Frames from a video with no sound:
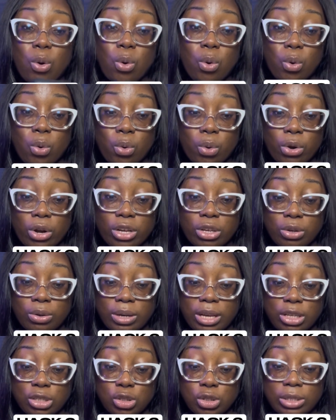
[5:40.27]
or you
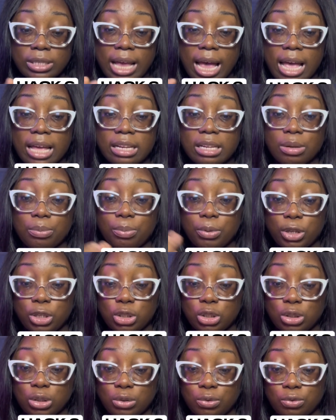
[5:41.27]
can just add a
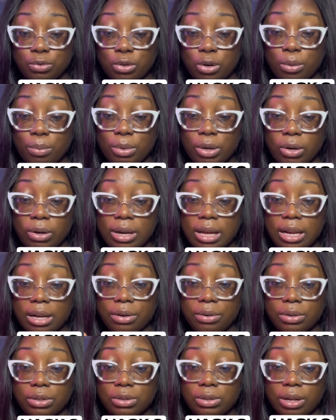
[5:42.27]
picture from your
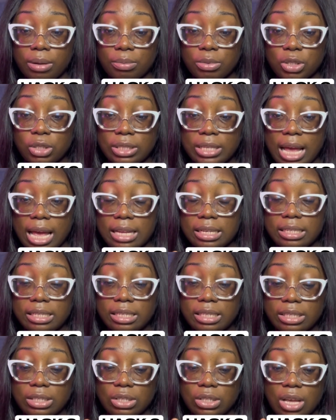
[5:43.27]
gallery. So let me just add
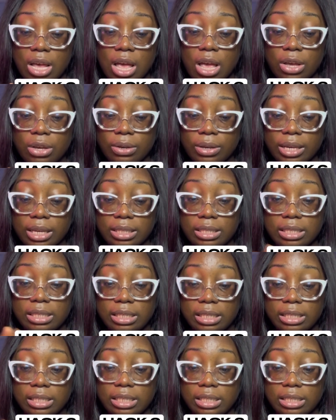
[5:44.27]
this. You can
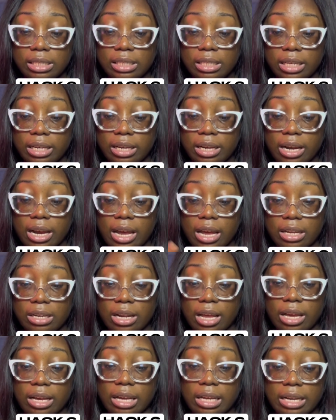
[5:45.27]
see this here, and
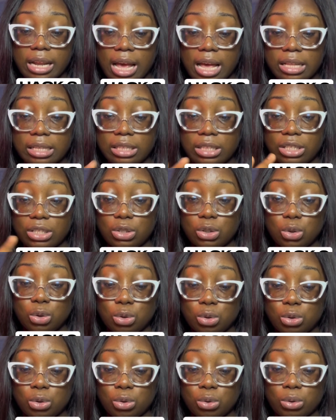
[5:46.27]
I can add this
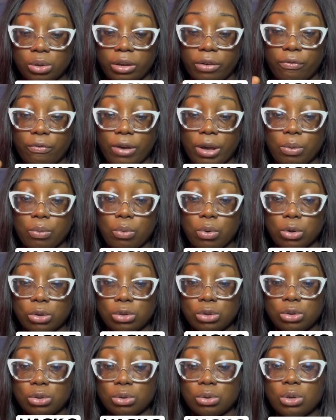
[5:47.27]
too if I
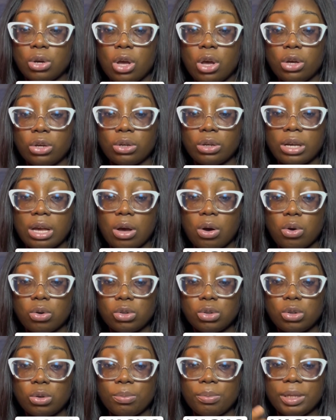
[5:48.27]
want to. You can
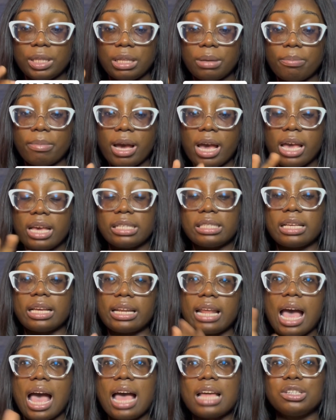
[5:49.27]
also minimize and
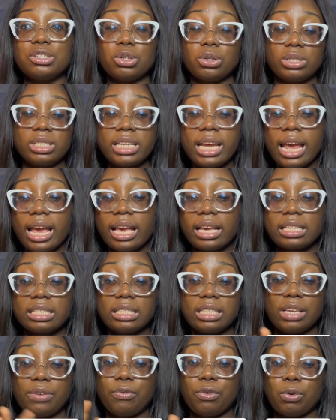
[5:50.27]
add your
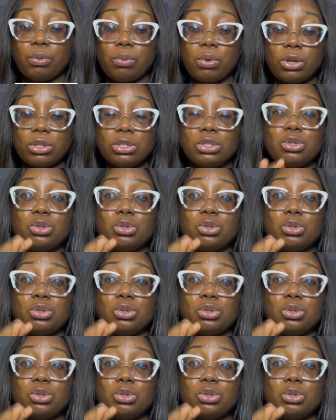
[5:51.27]
text if you want